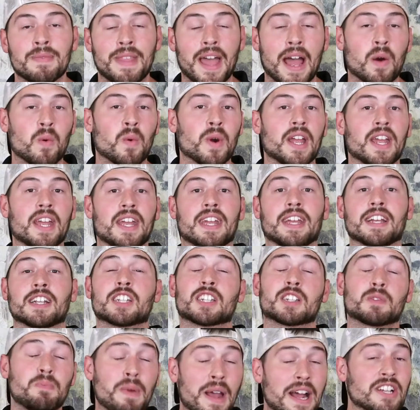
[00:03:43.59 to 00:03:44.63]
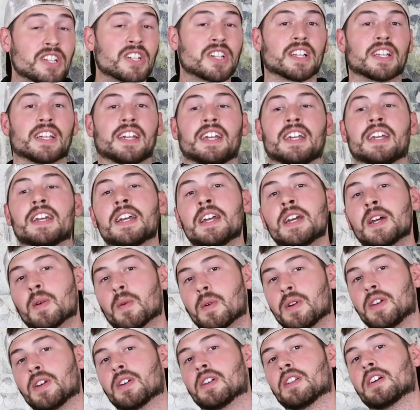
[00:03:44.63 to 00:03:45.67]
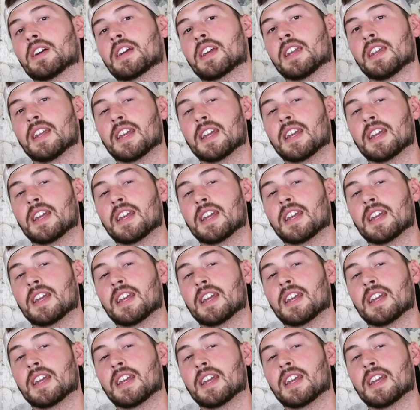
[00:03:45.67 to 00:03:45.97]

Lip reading: That way, especially when you're looking